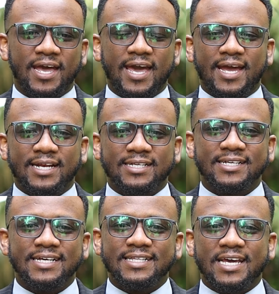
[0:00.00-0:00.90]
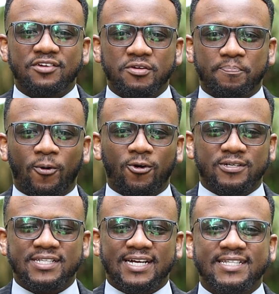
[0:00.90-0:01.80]
And they
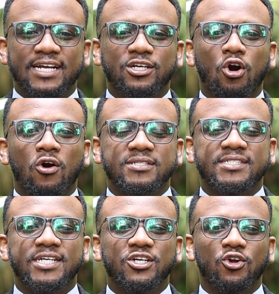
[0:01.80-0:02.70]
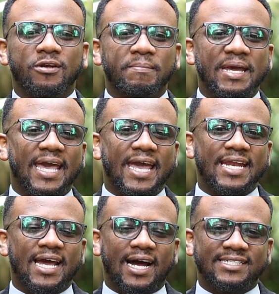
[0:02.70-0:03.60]
report that the dogs did not make
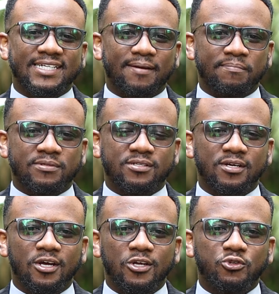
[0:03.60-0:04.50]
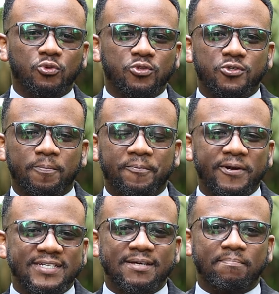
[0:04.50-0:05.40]
any attempts to
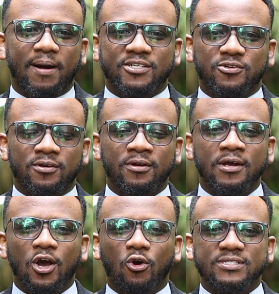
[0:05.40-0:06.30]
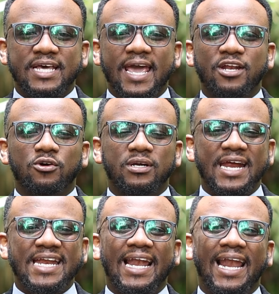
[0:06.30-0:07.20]
press the button because they had
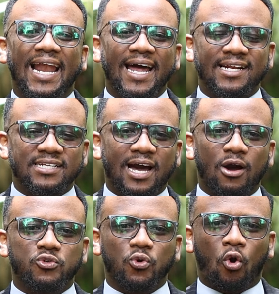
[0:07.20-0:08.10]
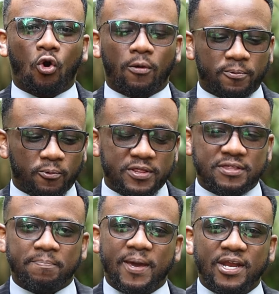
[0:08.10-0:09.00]
already learned how to cope with
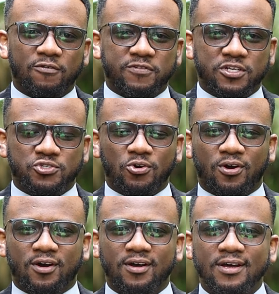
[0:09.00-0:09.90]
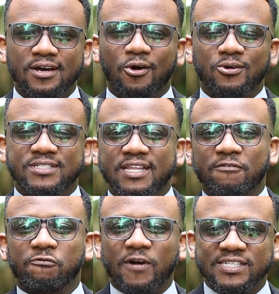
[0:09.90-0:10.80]
the pain of the shock, because in
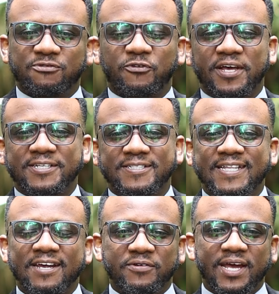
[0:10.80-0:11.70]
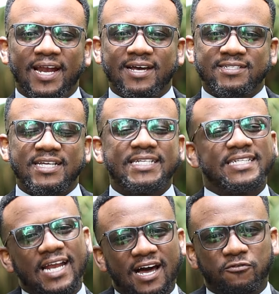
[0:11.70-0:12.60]
the first phase, they realized they
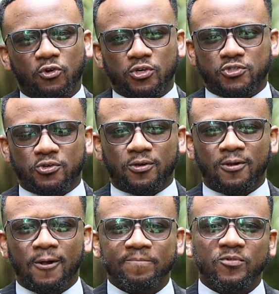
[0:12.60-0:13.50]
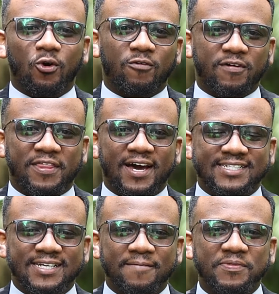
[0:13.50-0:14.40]
didn't have control over
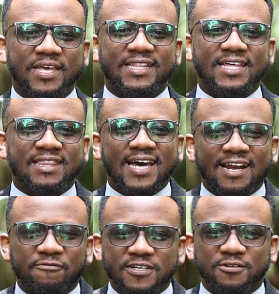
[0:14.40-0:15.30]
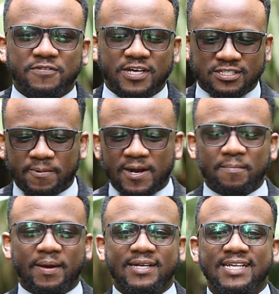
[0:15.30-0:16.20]
that. In the third phase of the
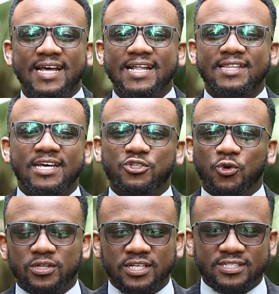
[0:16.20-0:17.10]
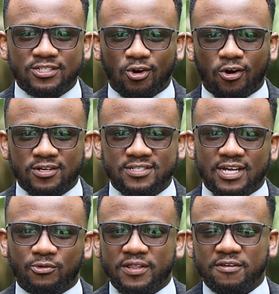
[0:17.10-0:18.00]
experiment, they took these dogs
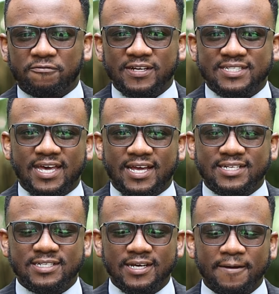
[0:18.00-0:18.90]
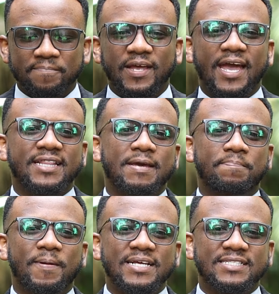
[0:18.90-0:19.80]
that were in the first cage and they
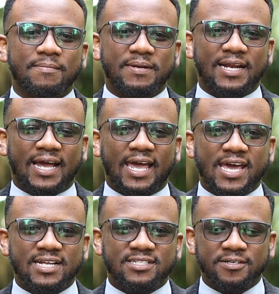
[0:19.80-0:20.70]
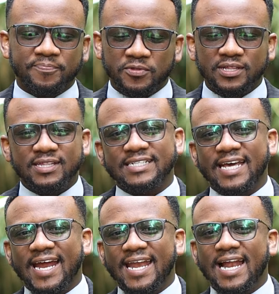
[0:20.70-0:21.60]
placed them in a cage that
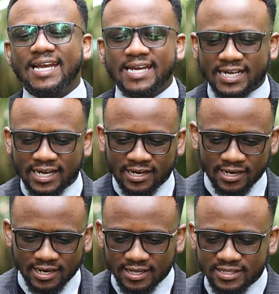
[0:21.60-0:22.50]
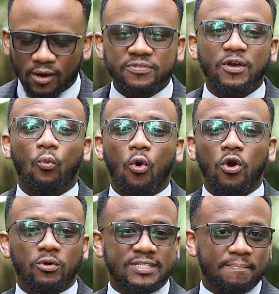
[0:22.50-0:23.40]
had a little, the
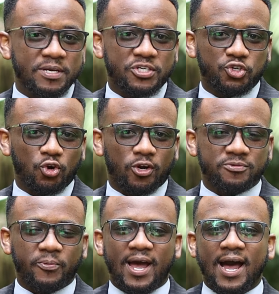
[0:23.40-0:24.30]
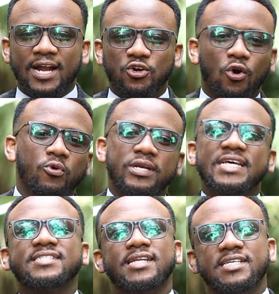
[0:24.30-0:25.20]
wall was a bit short where a dog would
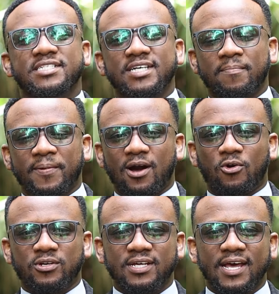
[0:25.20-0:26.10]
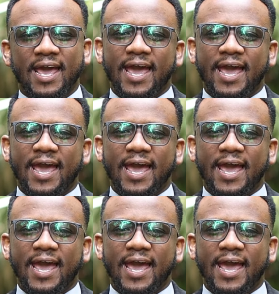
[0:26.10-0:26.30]
easily jump out.